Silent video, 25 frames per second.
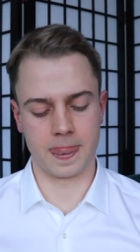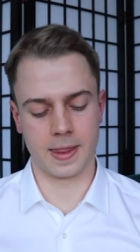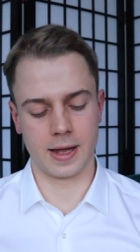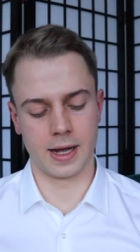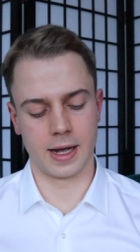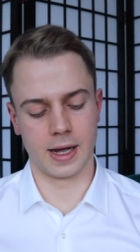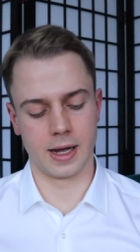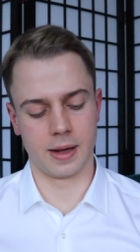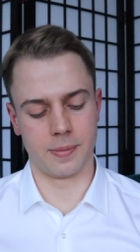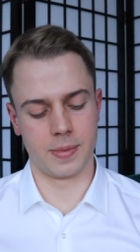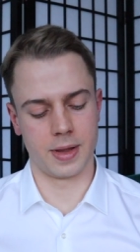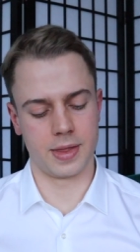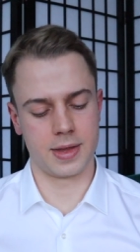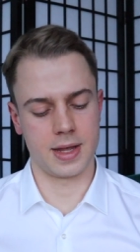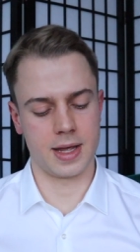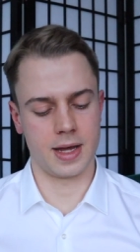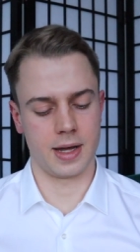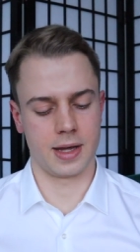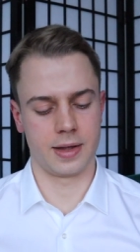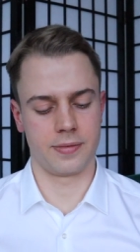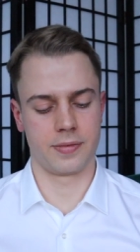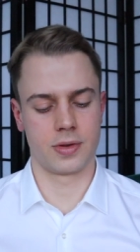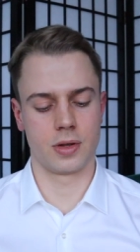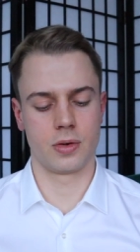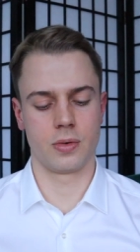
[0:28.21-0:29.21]
Uh, but yeah,
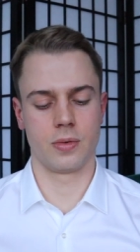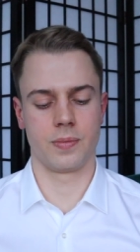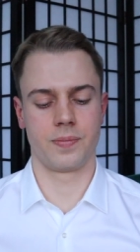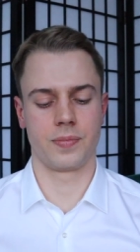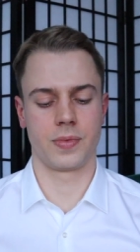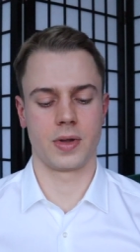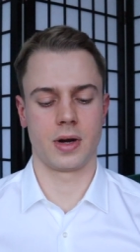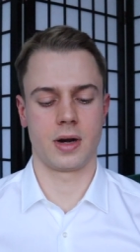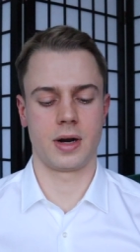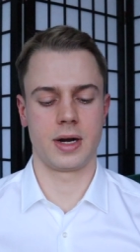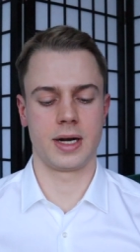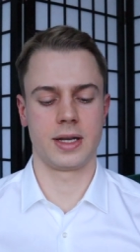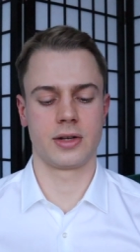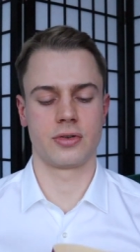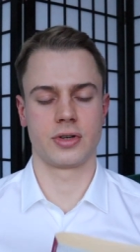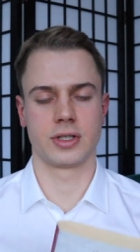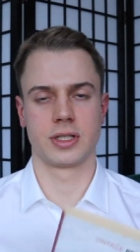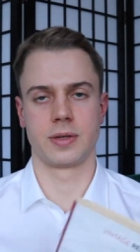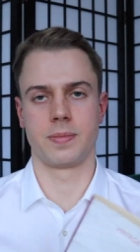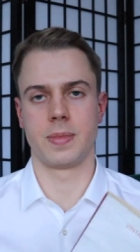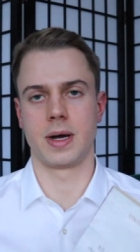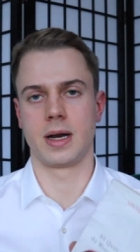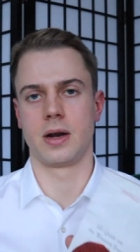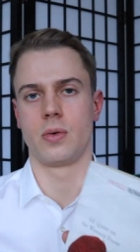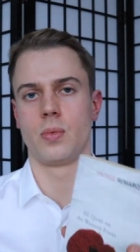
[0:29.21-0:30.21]
if you are
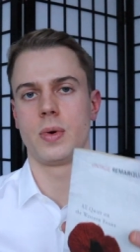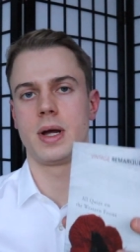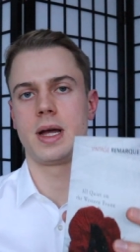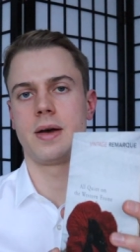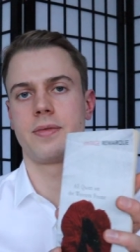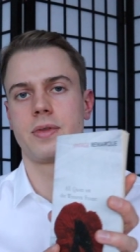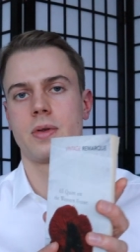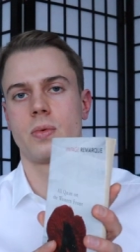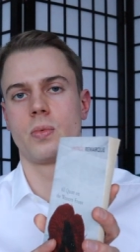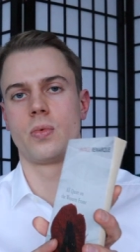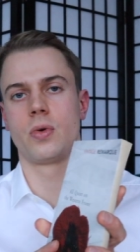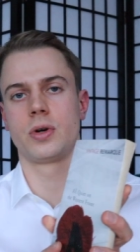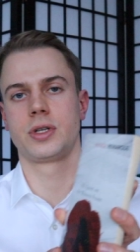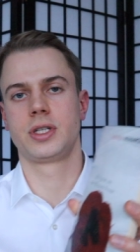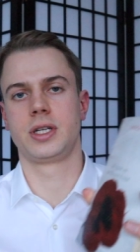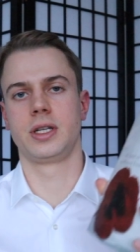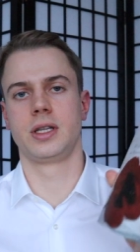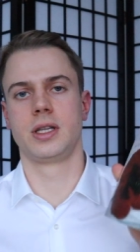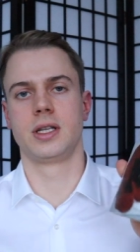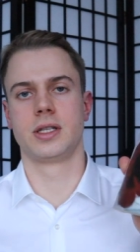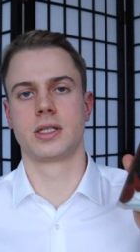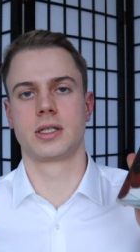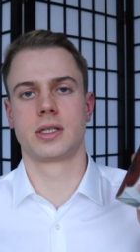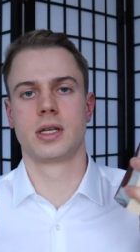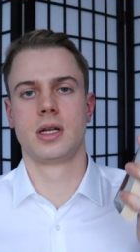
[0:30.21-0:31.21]
interested, by the way, after watching
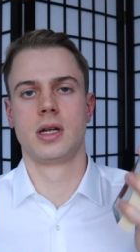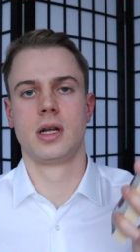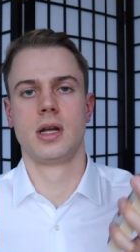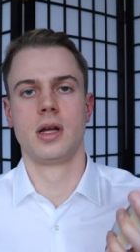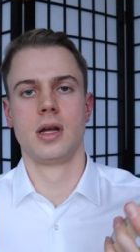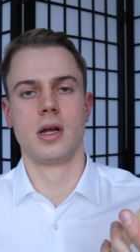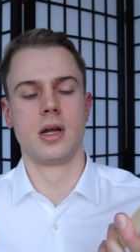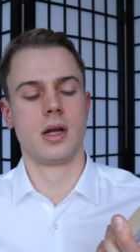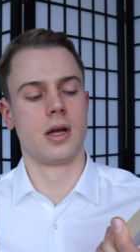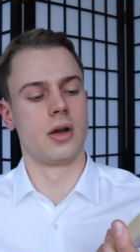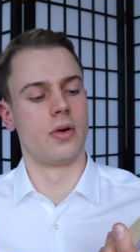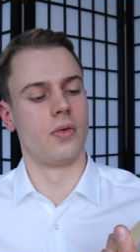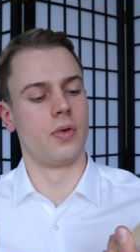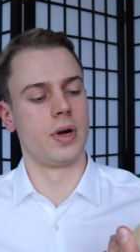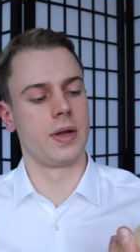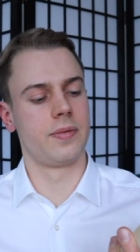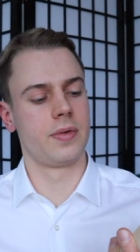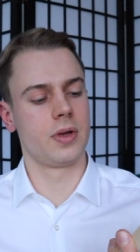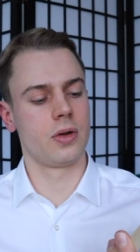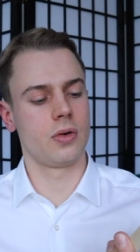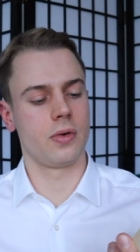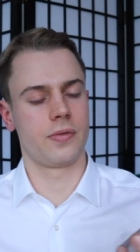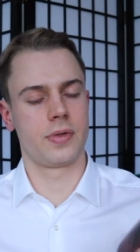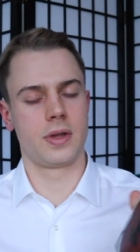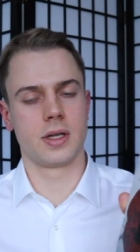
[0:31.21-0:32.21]
this
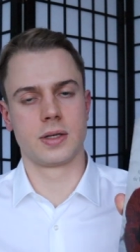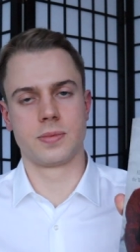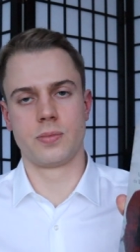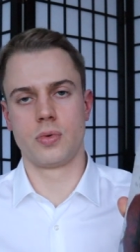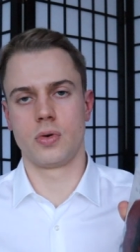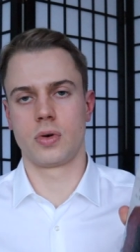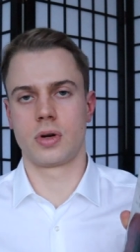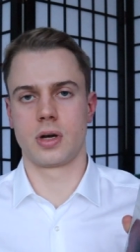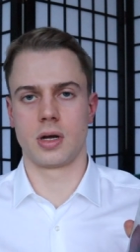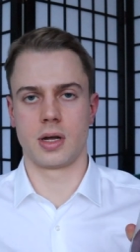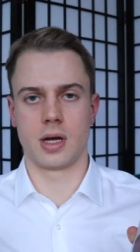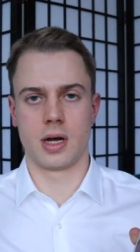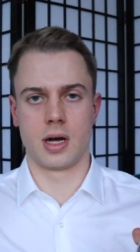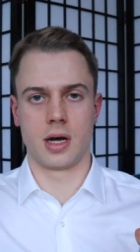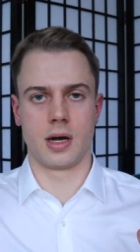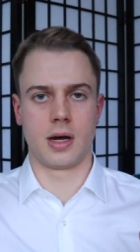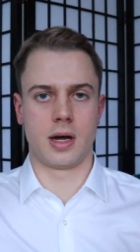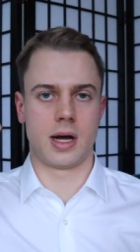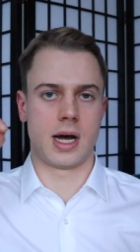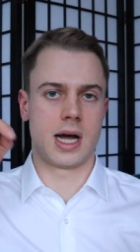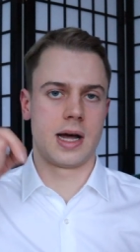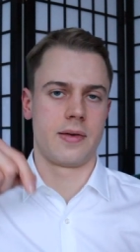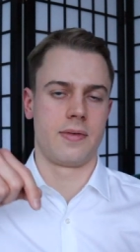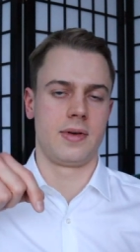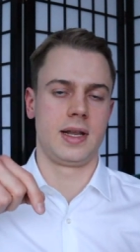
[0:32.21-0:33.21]
review of this book, uh,
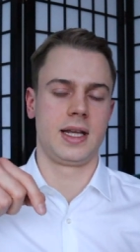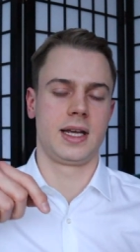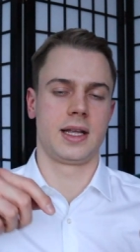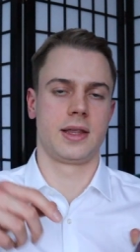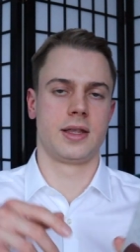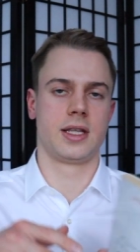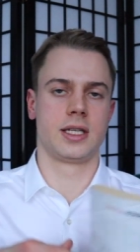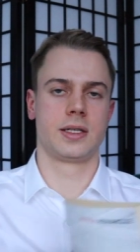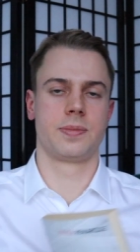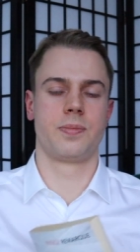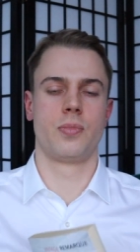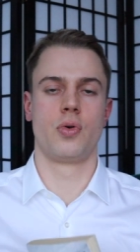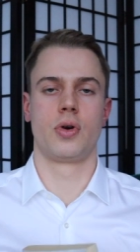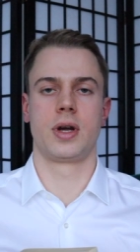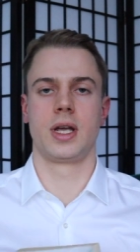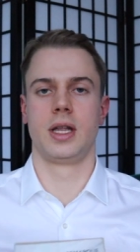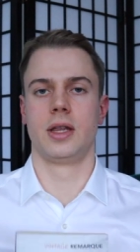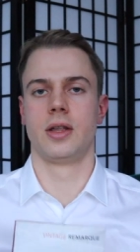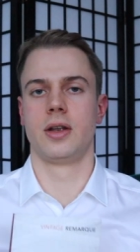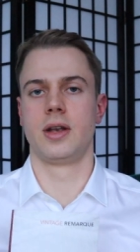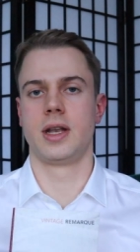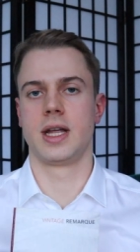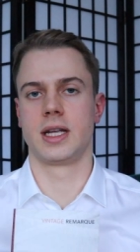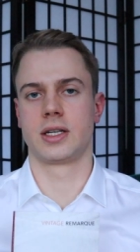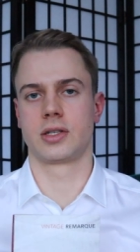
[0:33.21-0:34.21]
I have linked this book in
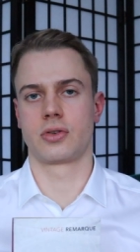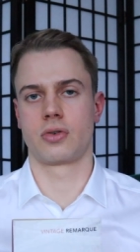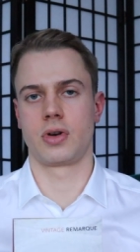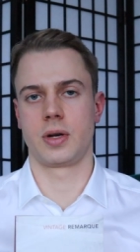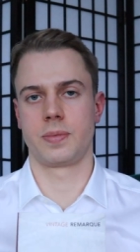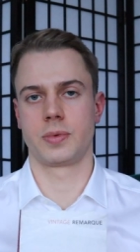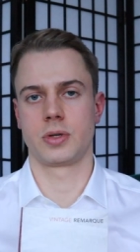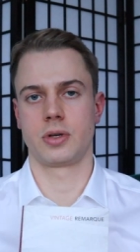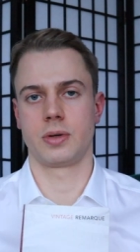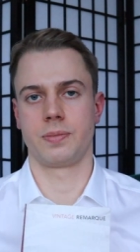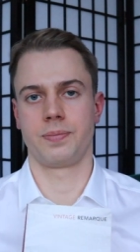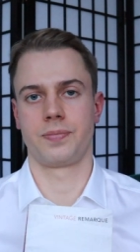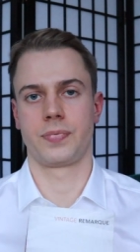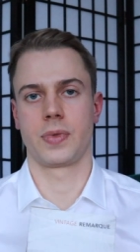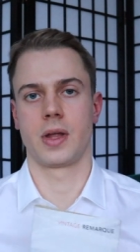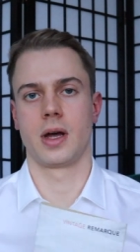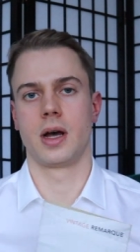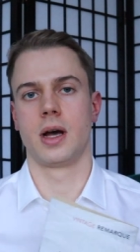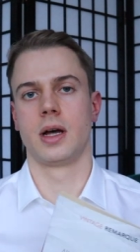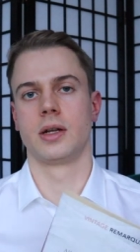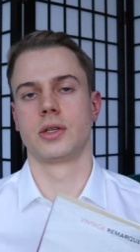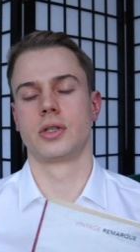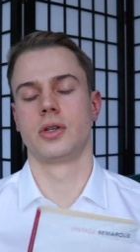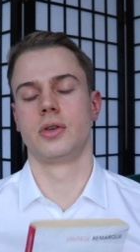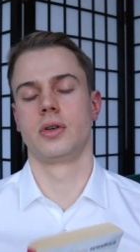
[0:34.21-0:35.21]
the description,
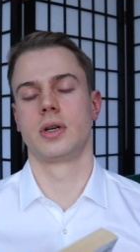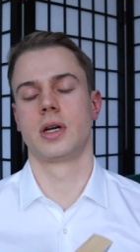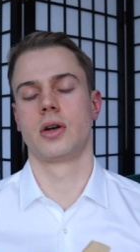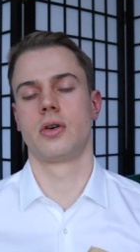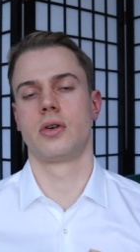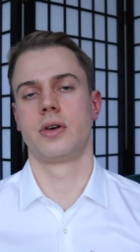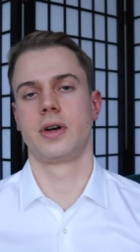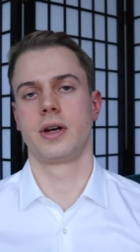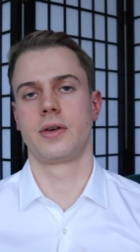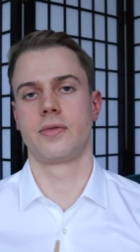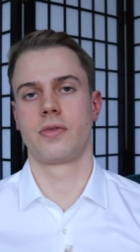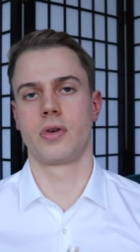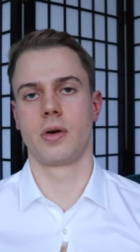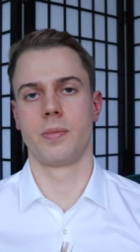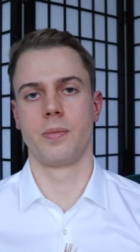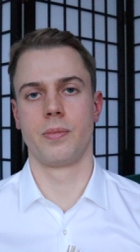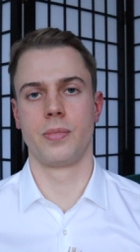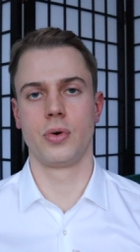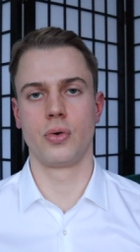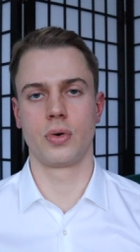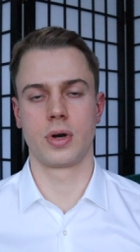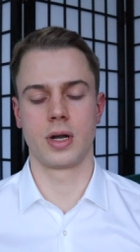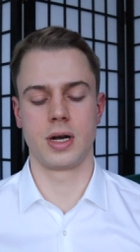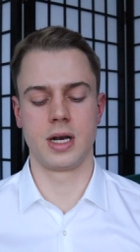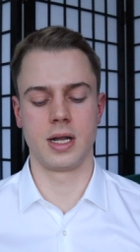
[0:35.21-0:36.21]
uh, so you can order it from
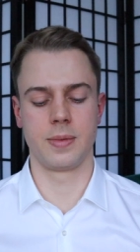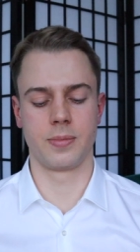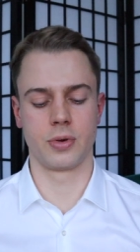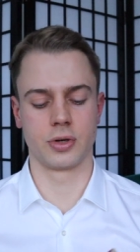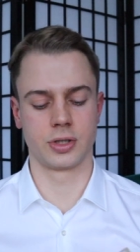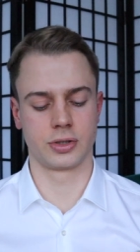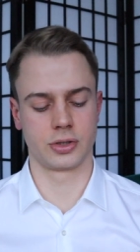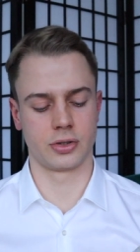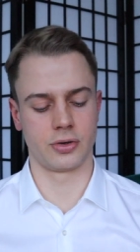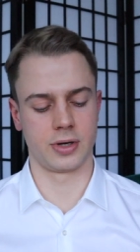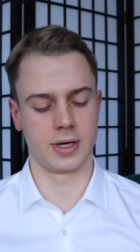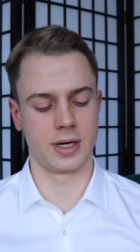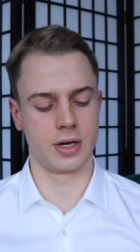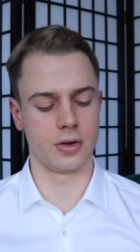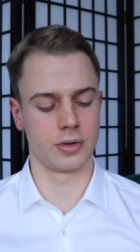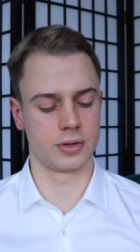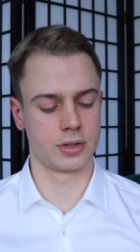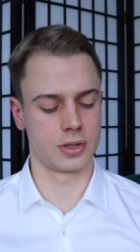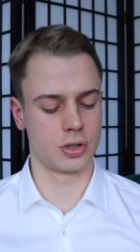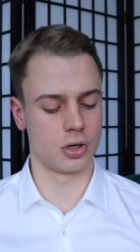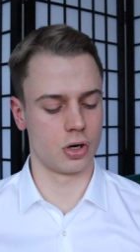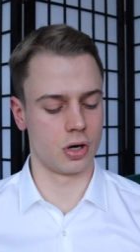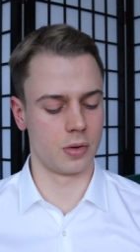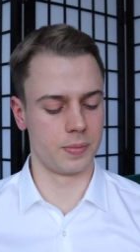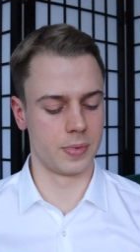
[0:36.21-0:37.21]

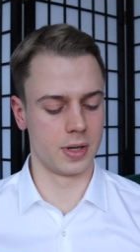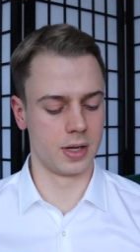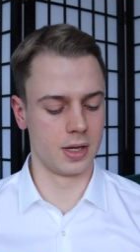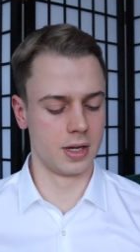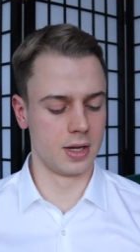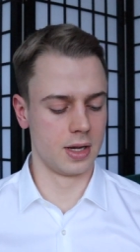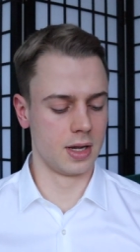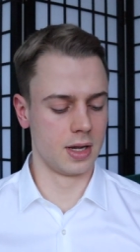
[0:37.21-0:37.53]
bookdepository.com.